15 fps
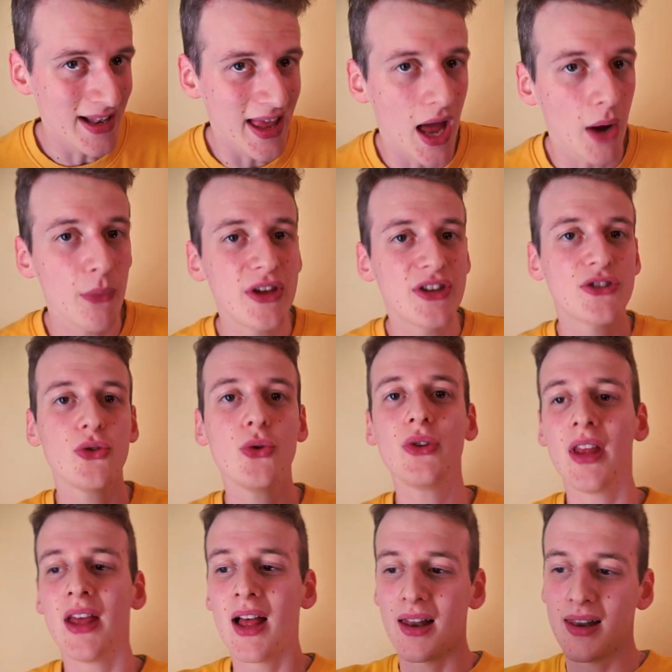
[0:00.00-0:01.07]
And we
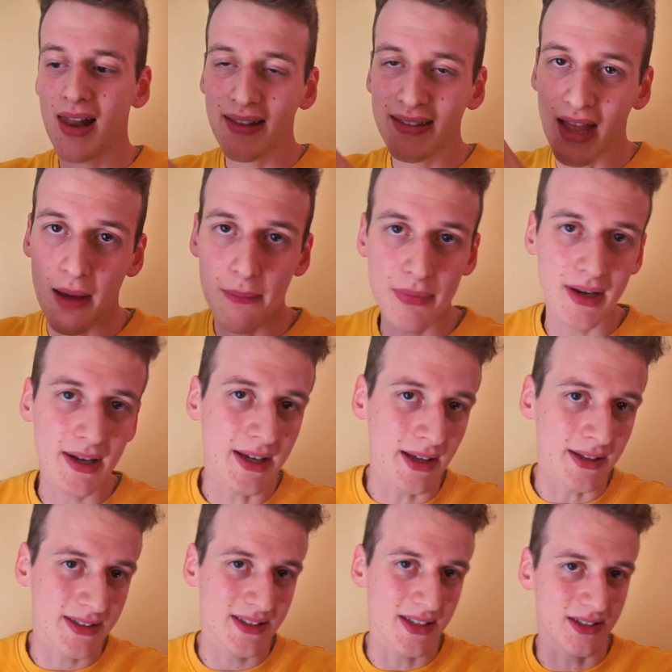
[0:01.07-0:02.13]
should let
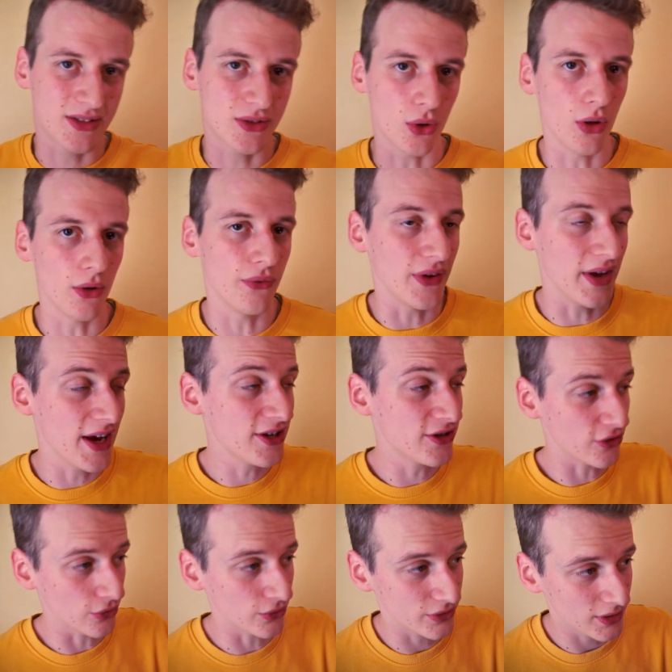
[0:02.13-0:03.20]
applicants solve
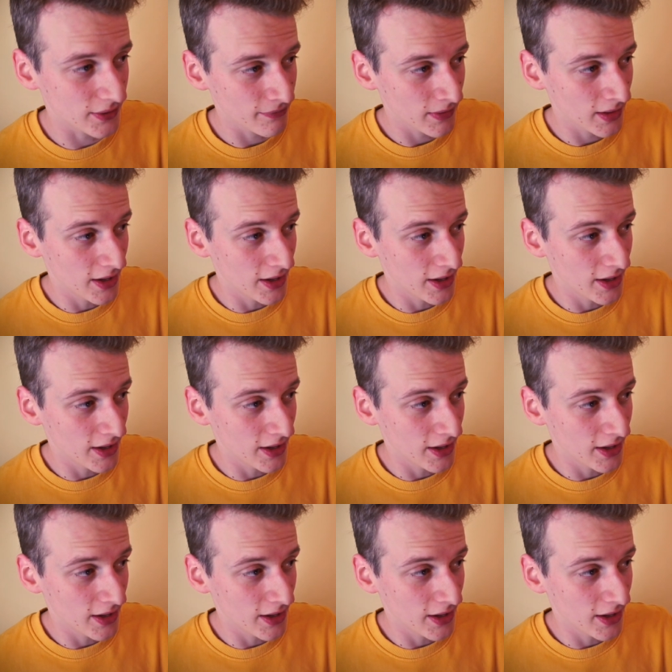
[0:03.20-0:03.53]
issues,